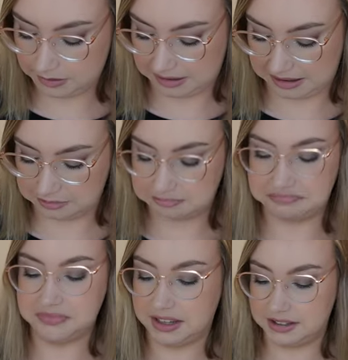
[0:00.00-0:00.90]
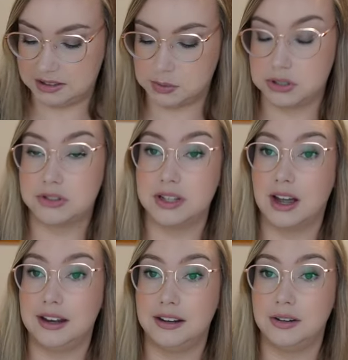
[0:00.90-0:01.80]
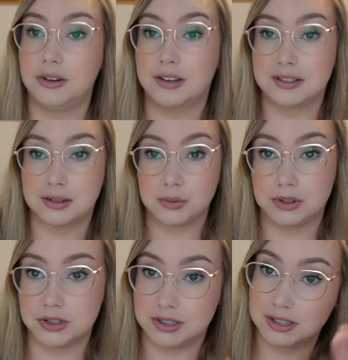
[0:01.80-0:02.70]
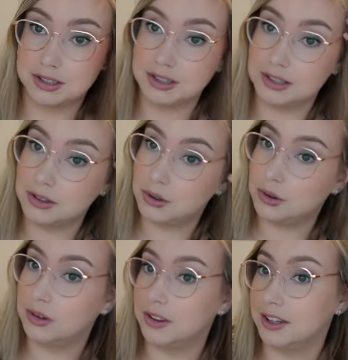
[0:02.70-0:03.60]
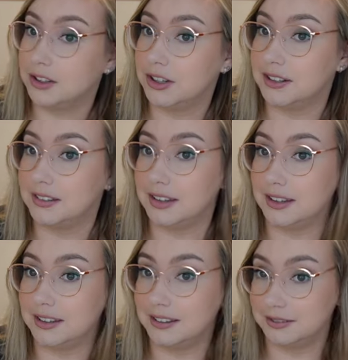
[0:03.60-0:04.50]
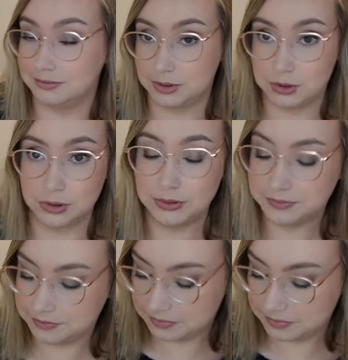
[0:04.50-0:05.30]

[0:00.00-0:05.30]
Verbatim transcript: Um, I didn't swatch the I Need a Nude because I swatched it in the haul that you're going to see soon.